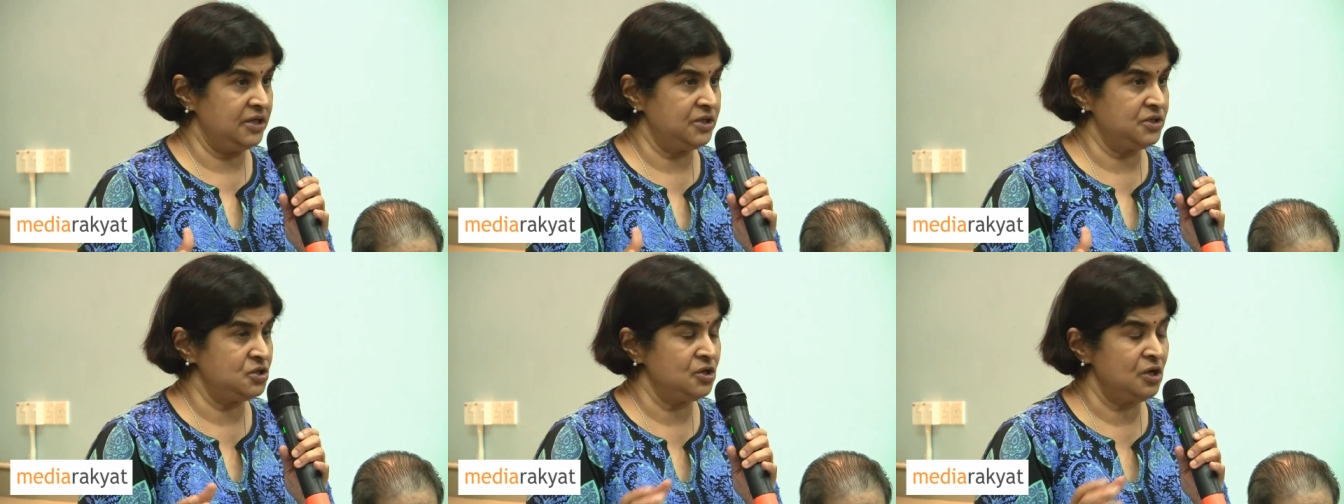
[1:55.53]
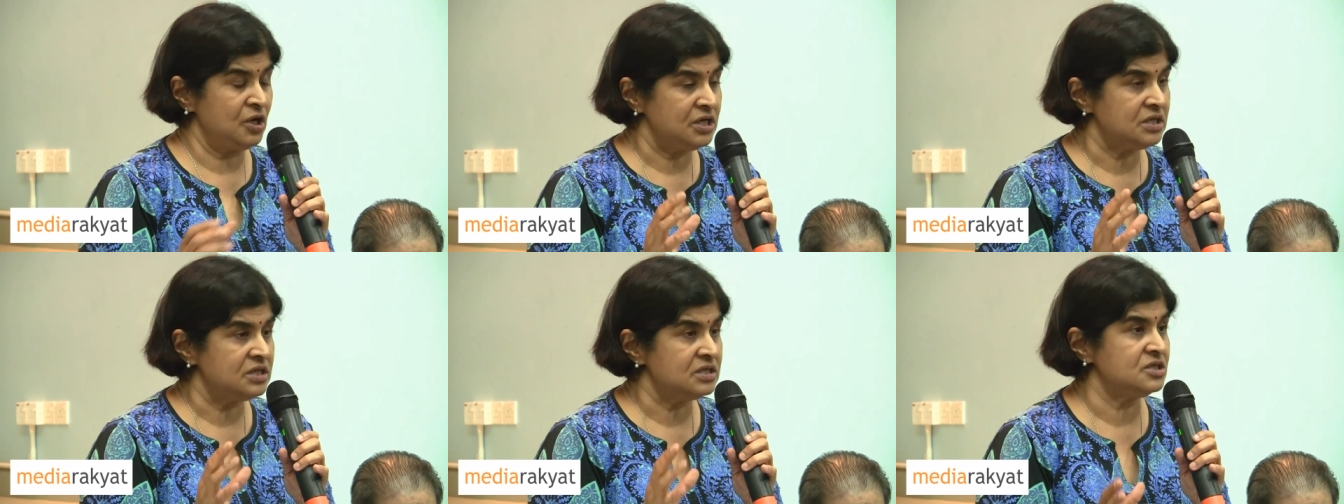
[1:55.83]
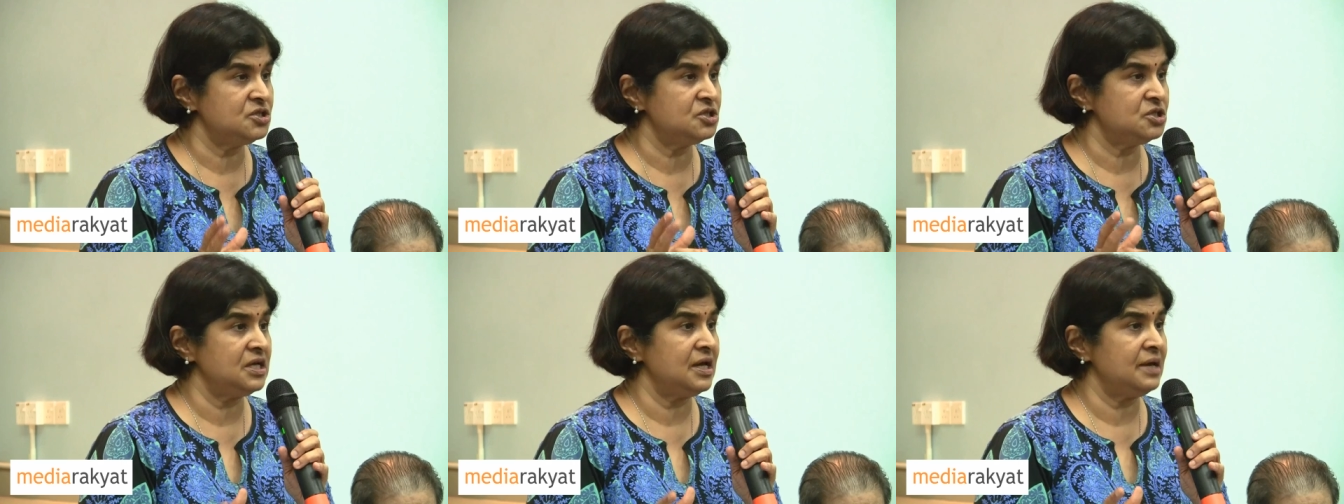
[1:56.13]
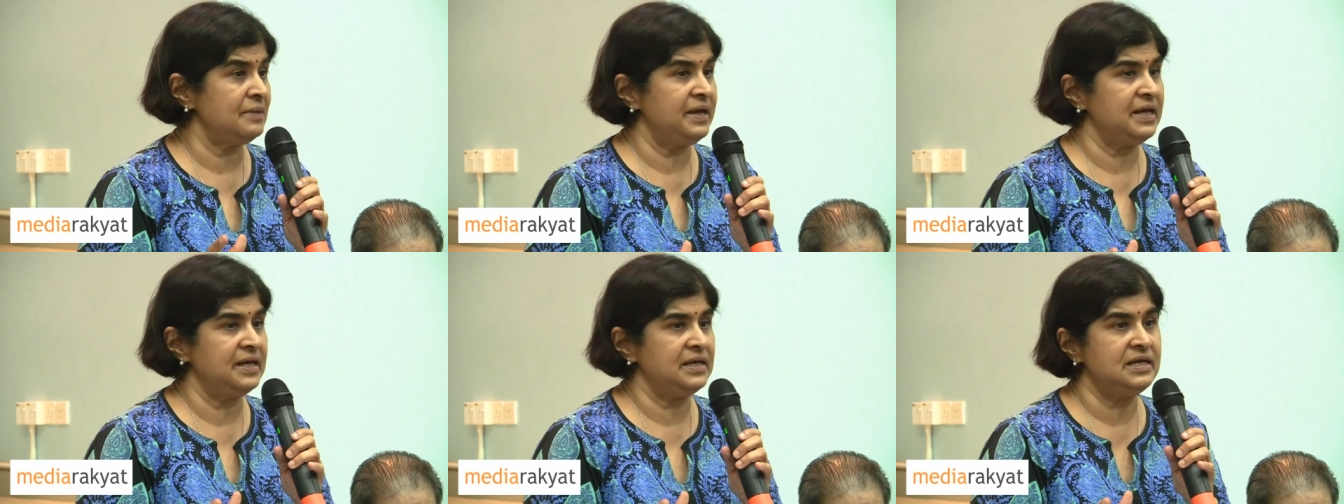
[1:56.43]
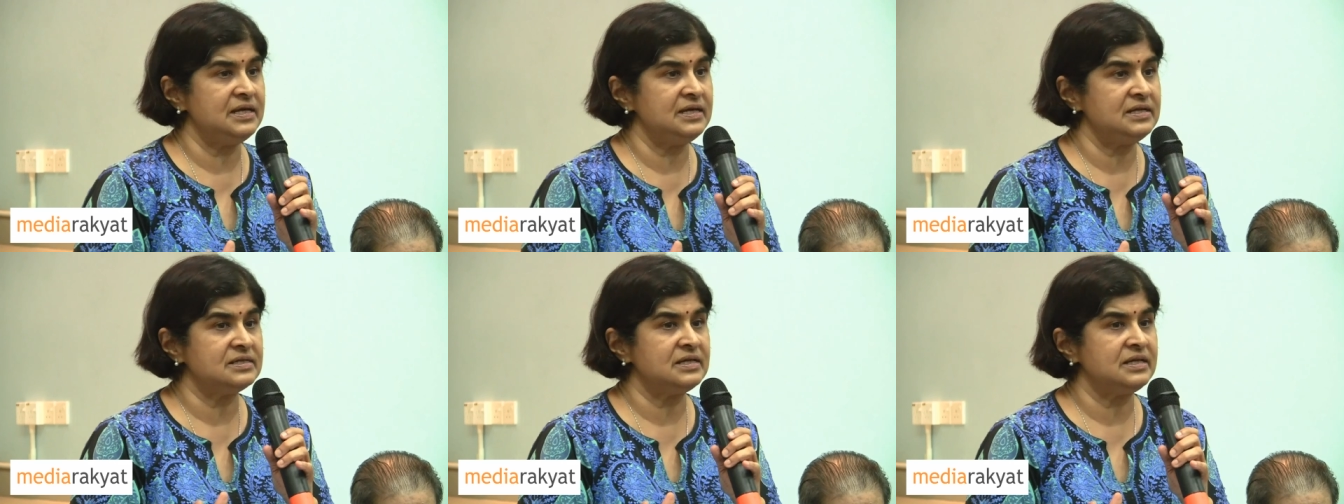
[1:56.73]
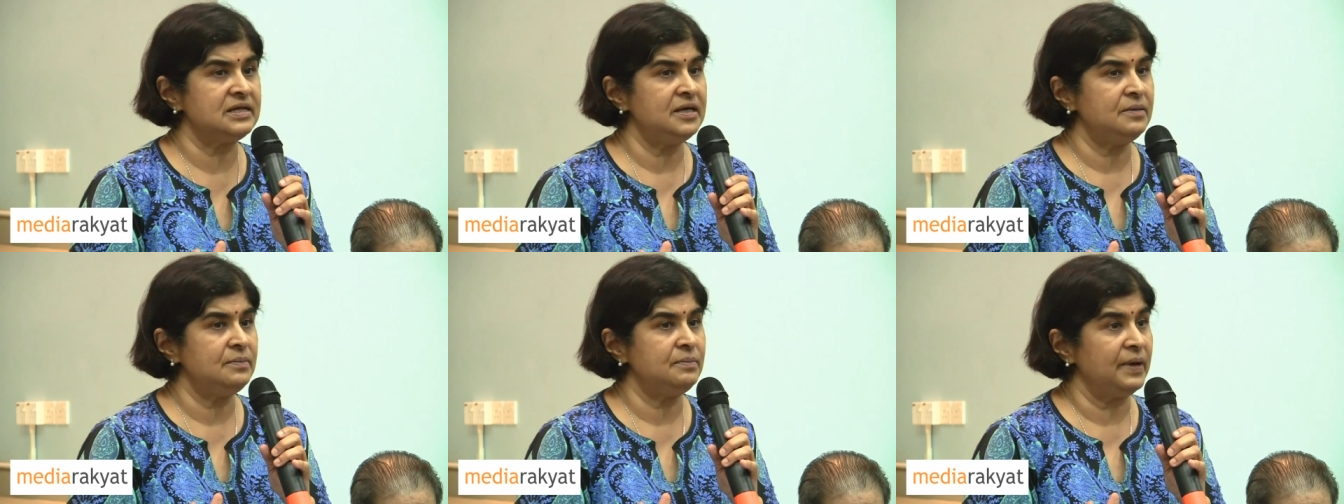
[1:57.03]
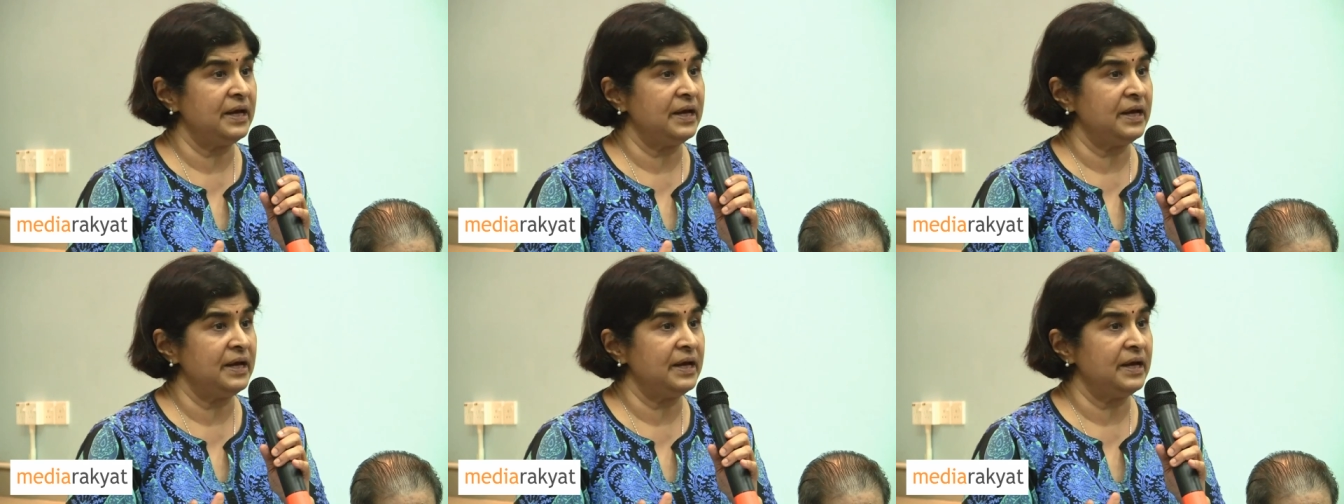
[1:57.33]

It's not a decision I made easily,